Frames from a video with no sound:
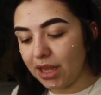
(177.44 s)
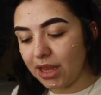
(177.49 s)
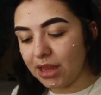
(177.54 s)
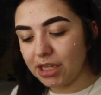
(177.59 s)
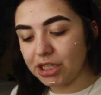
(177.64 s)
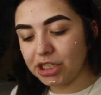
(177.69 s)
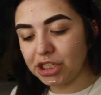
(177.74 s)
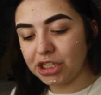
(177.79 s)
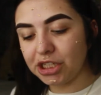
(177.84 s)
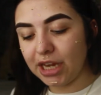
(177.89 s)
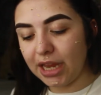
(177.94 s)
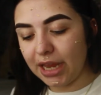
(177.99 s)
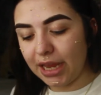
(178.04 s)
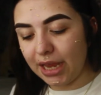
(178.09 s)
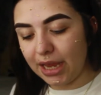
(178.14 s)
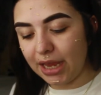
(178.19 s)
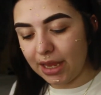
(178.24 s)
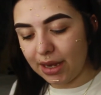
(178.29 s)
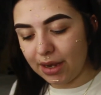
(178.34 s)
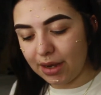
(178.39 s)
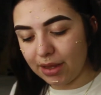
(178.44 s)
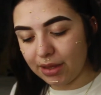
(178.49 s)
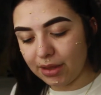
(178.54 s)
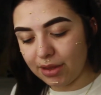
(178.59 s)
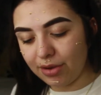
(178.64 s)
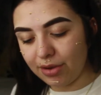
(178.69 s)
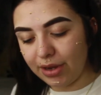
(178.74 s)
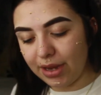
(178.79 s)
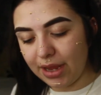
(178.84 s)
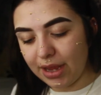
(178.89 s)
in the shade
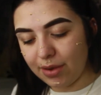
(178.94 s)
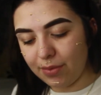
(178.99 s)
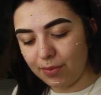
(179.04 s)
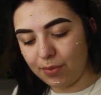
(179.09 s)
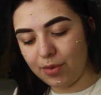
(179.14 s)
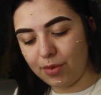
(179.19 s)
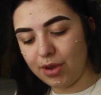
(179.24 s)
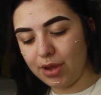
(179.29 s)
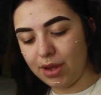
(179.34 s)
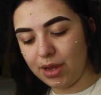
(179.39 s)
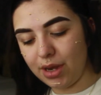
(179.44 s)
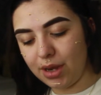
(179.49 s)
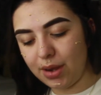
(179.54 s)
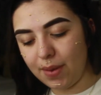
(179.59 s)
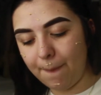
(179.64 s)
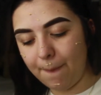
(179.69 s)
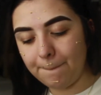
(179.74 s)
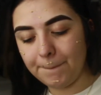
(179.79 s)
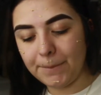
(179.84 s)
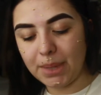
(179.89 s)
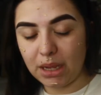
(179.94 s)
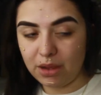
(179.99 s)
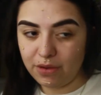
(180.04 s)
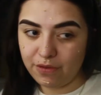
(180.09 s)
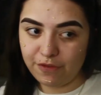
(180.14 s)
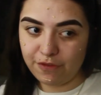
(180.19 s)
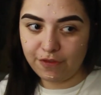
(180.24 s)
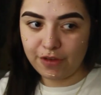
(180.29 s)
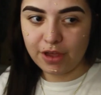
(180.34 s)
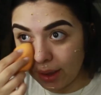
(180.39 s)
3M1
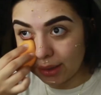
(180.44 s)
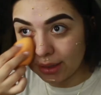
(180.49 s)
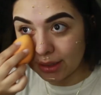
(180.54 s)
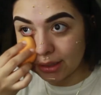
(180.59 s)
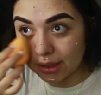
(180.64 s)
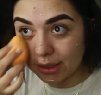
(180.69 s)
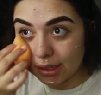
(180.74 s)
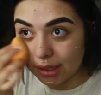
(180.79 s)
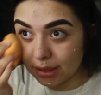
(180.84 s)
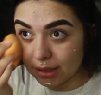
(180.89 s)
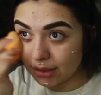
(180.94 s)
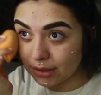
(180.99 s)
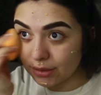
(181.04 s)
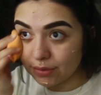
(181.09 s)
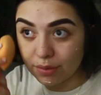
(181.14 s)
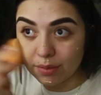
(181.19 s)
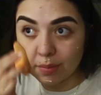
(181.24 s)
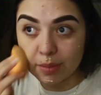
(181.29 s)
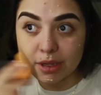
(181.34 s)
Buff. I did get this from